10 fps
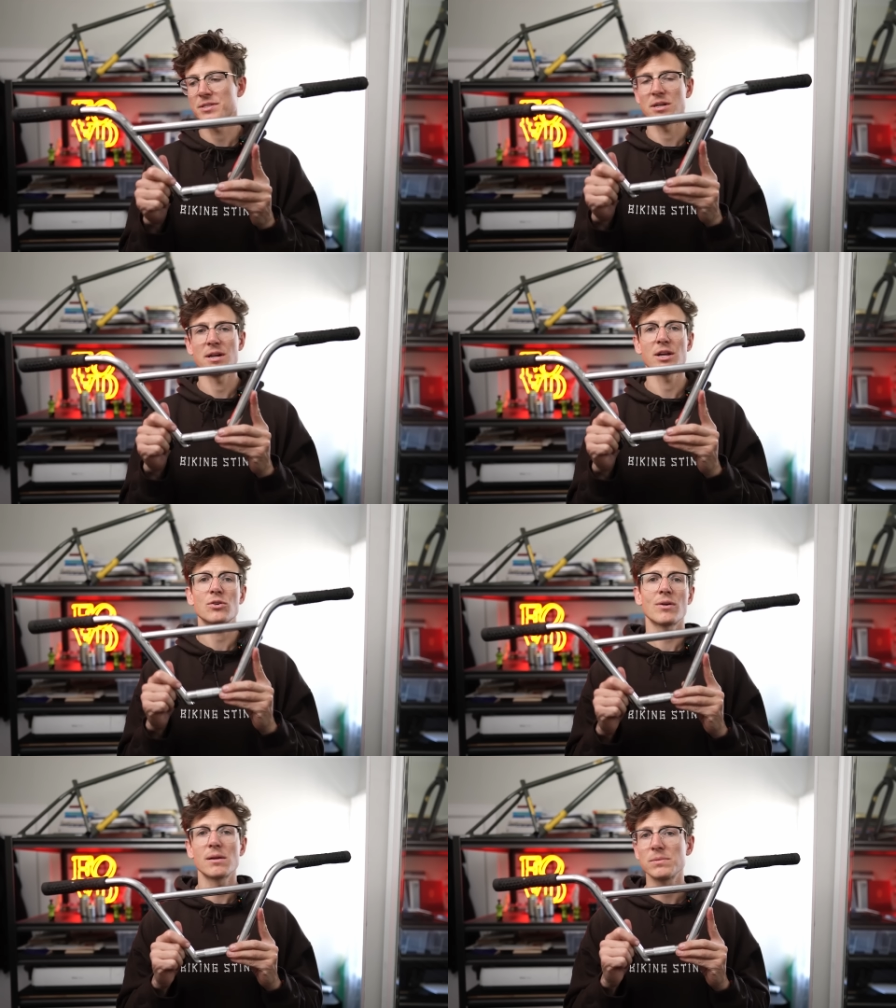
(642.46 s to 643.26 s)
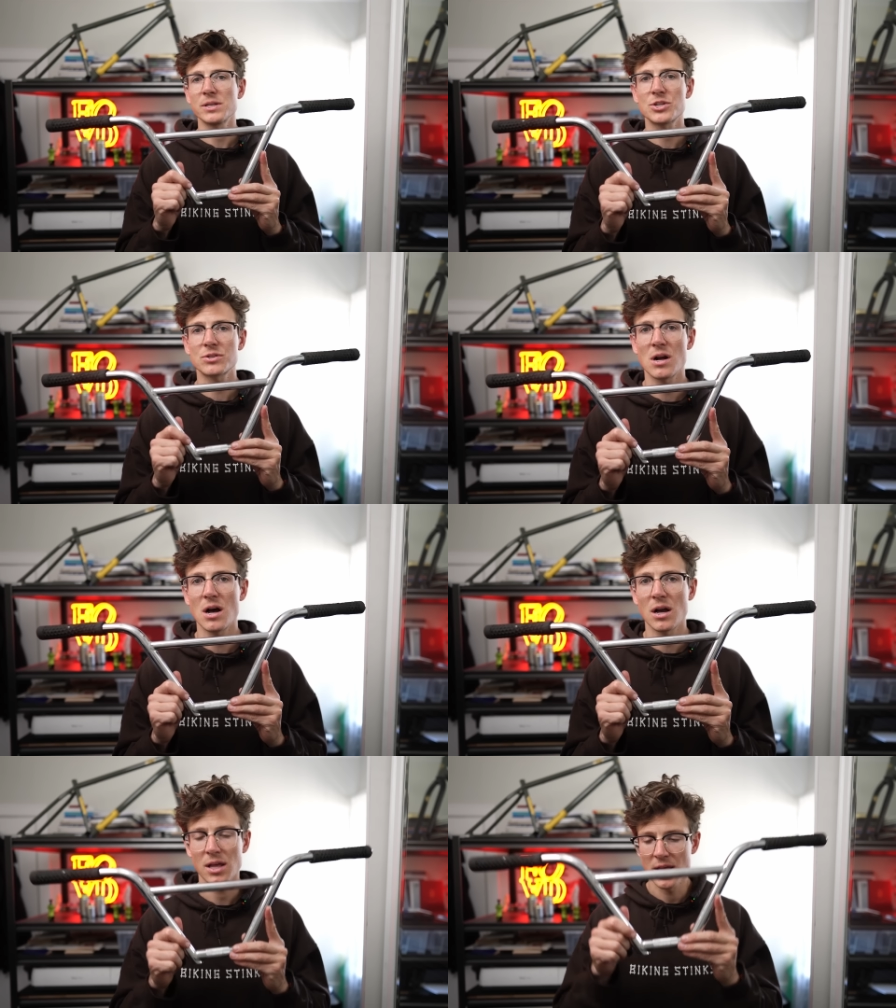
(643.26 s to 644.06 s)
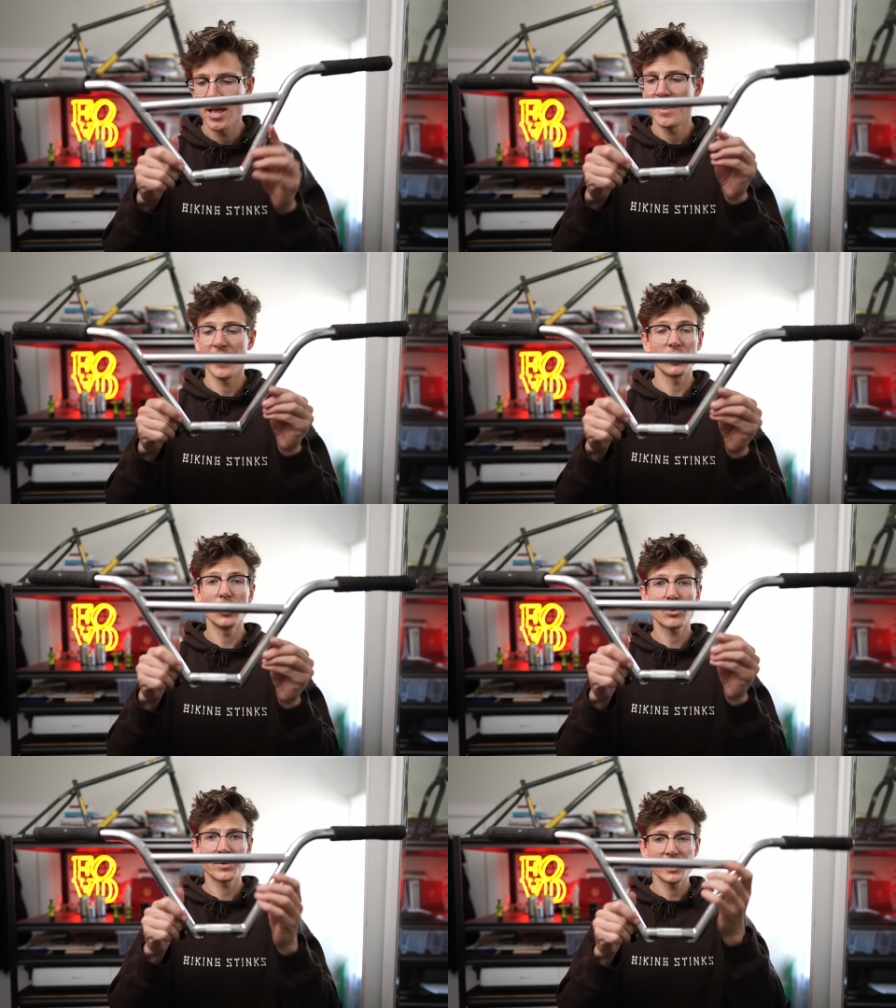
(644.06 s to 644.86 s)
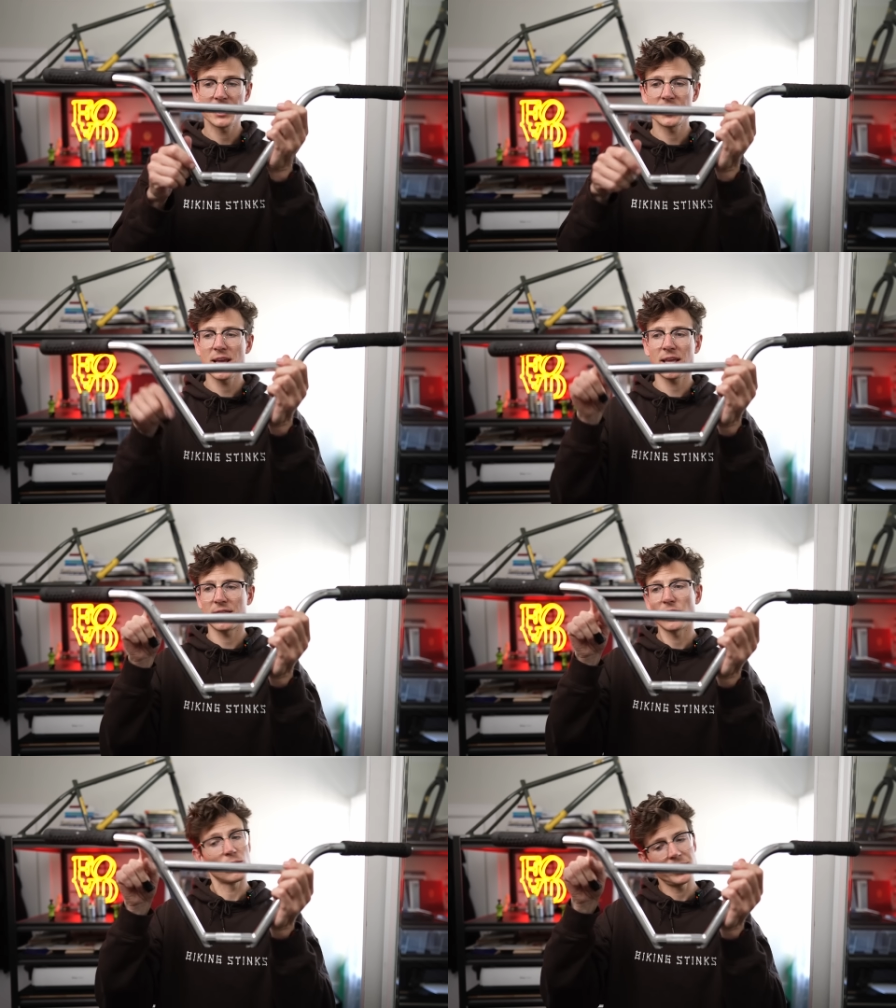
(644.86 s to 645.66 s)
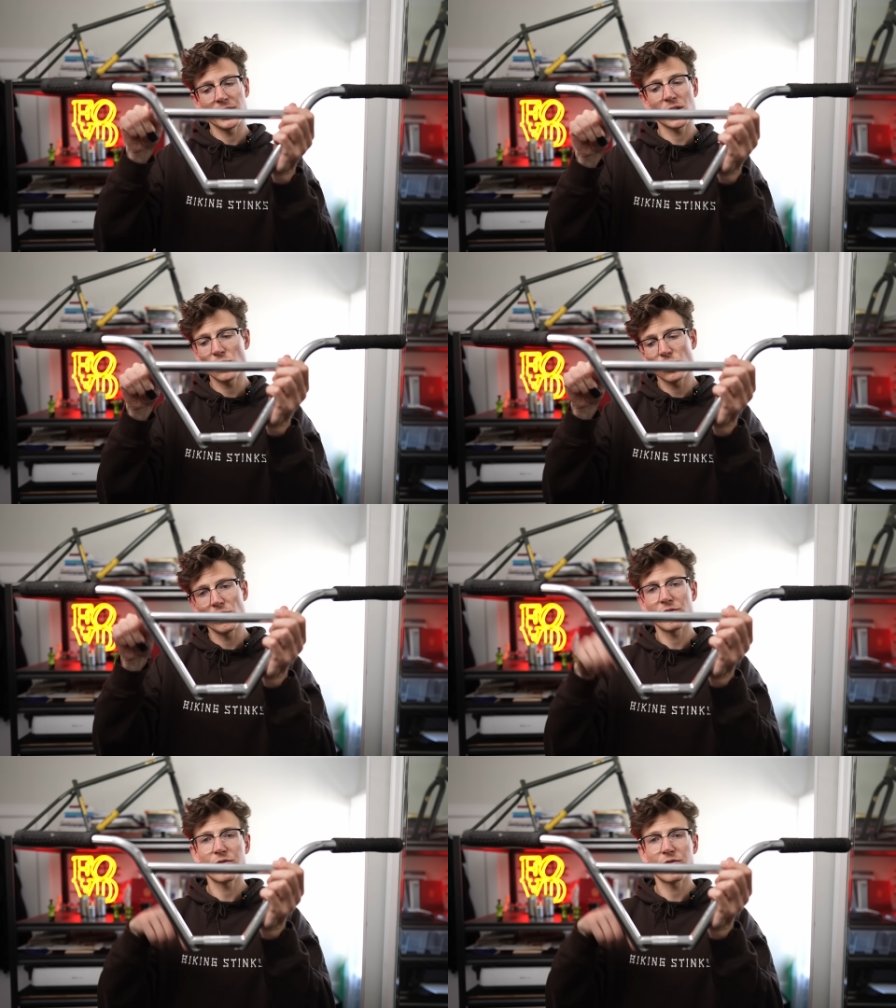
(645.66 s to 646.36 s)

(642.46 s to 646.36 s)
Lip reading: They're incredibly strong. They look really sick. They're a really cool